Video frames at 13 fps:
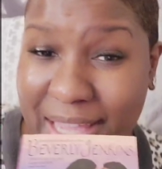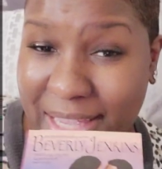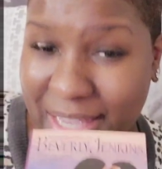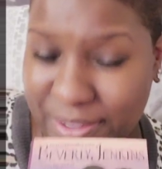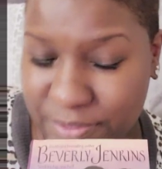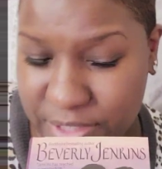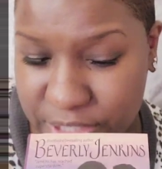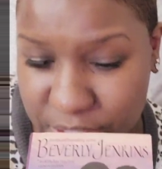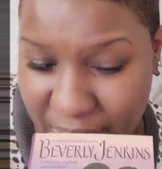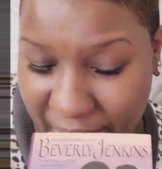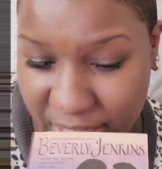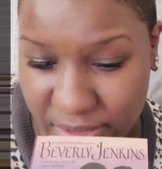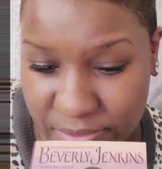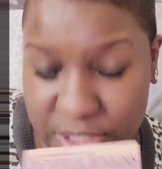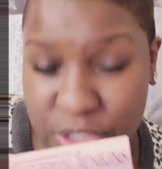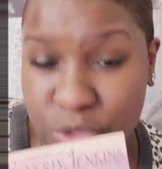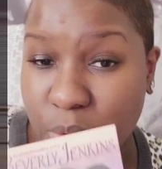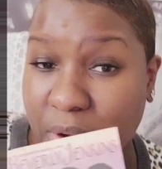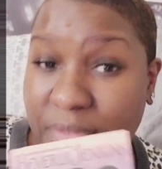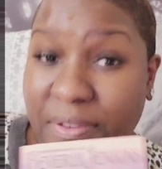give this
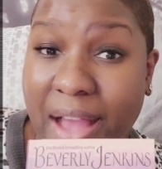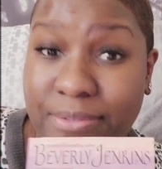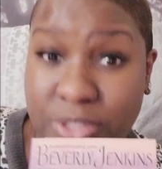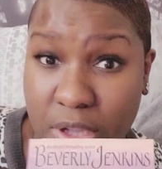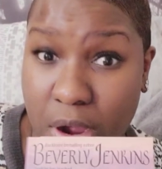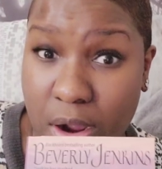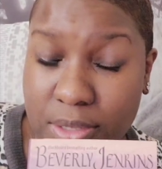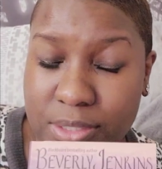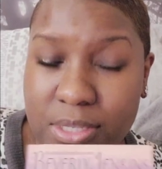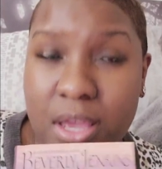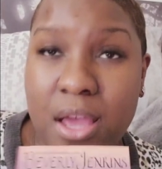story 5 stars.